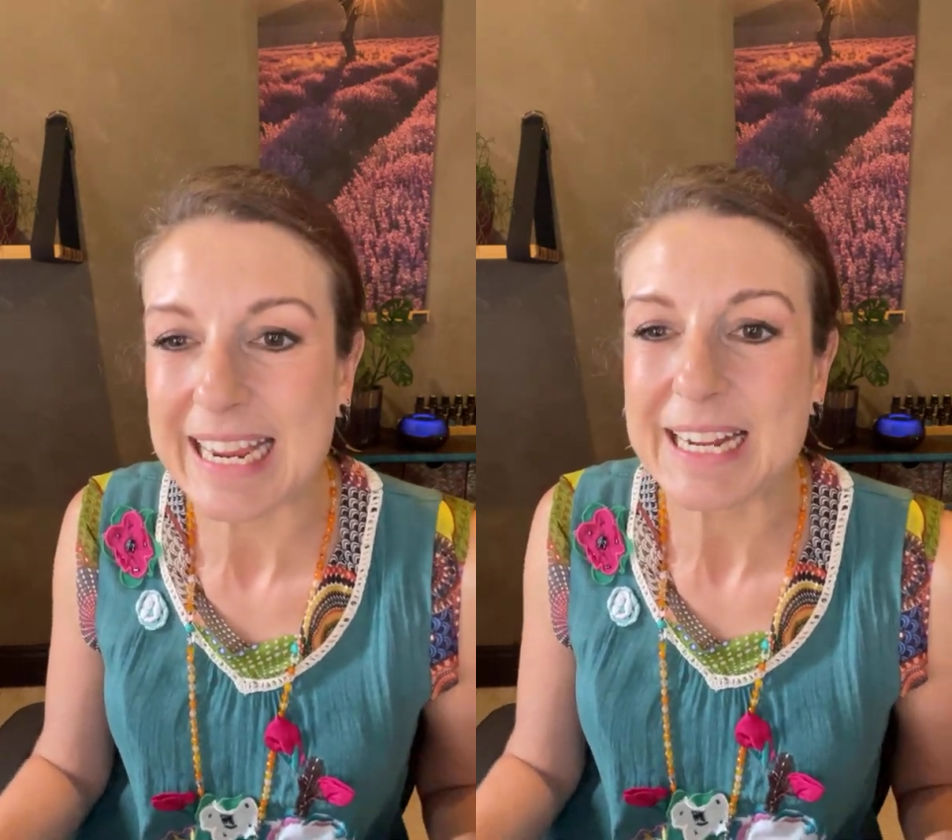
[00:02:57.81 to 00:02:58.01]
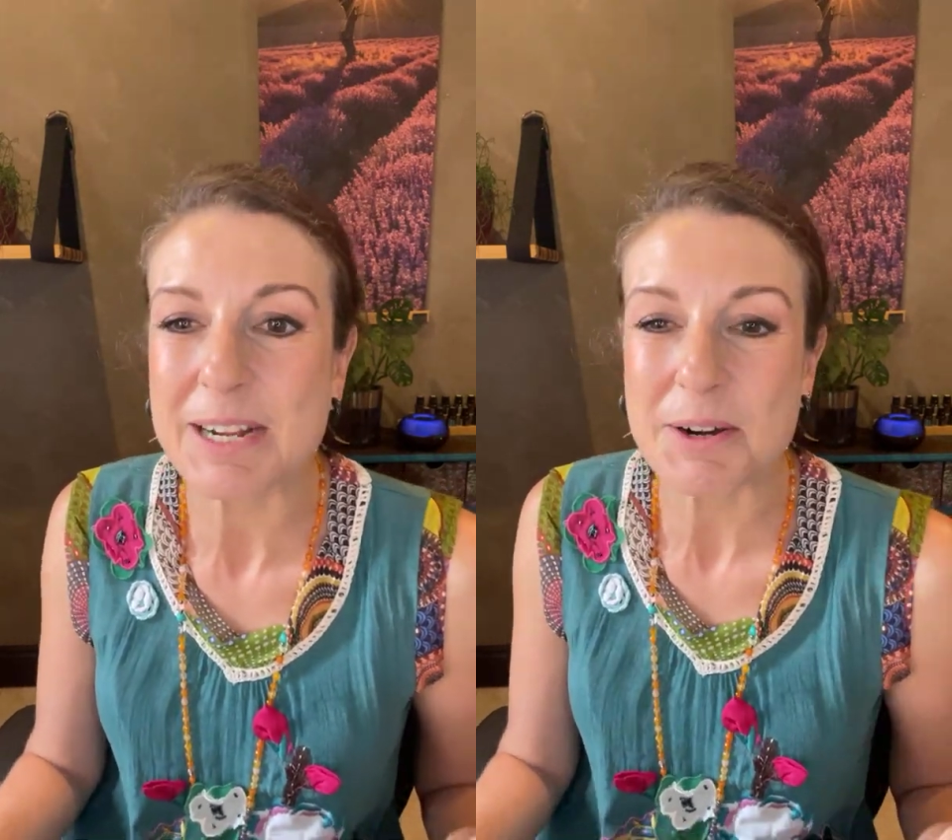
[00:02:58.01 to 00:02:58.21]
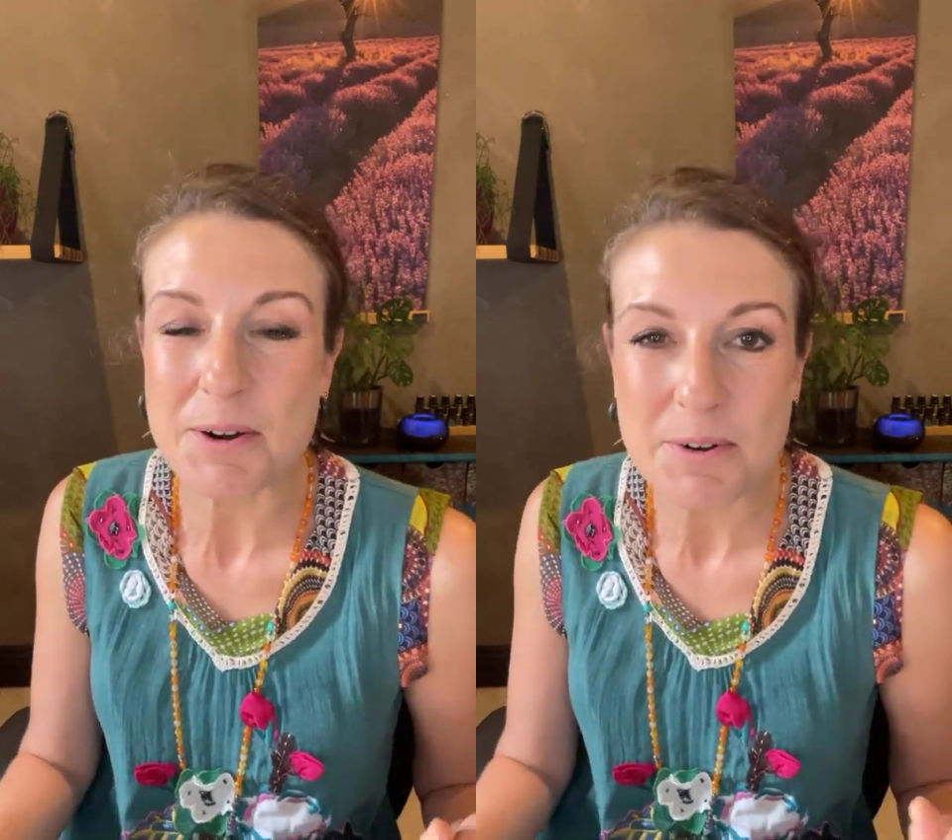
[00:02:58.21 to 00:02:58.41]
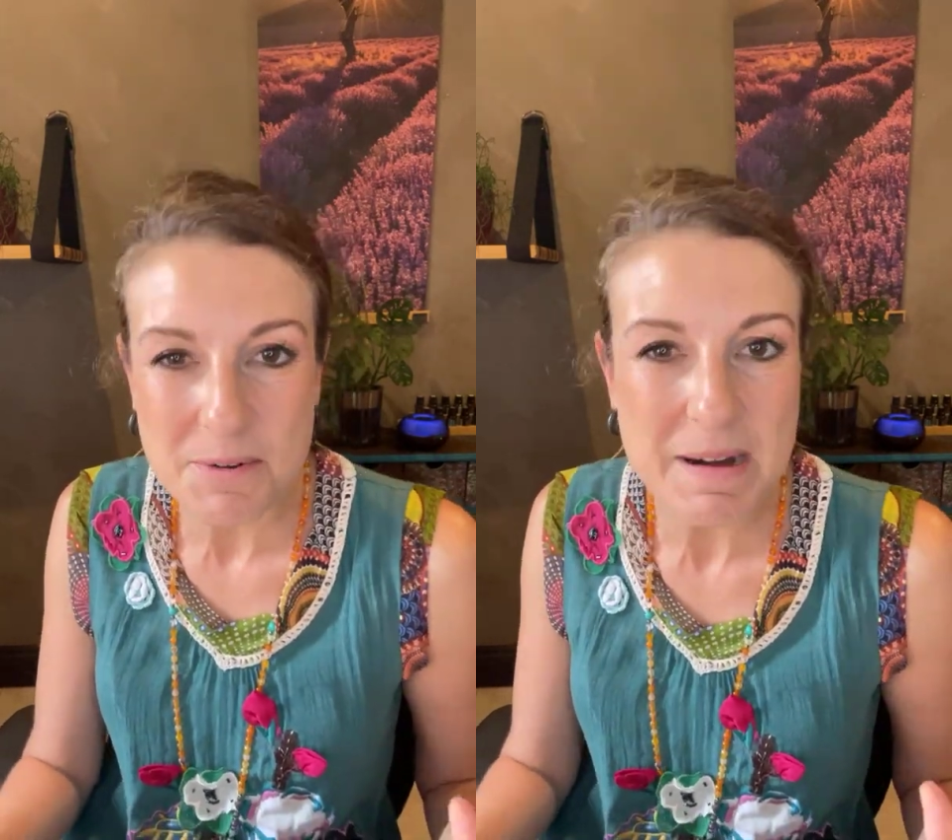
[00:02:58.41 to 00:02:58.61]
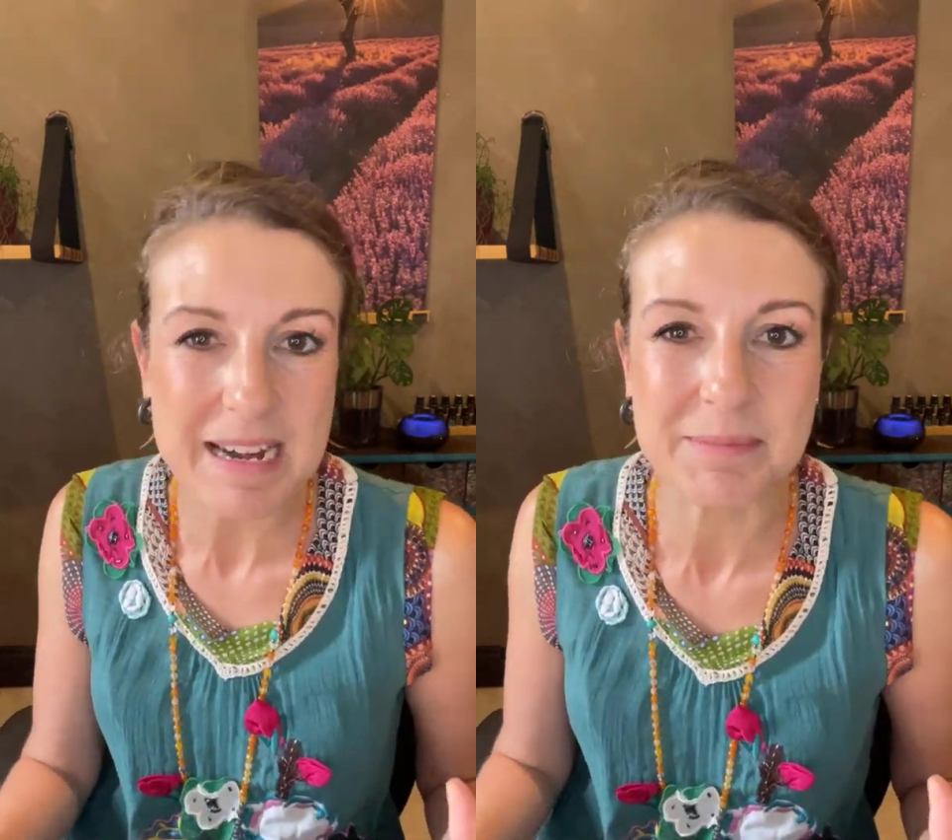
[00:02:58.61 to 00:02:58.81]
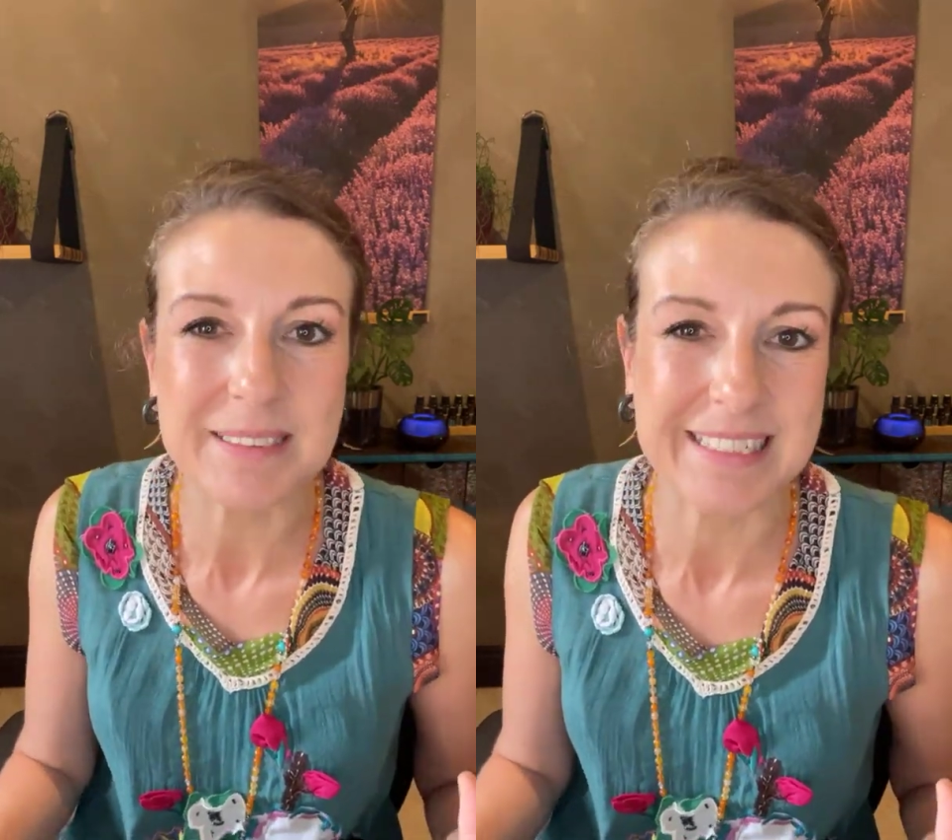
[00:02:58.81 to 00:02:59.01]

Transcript: incredible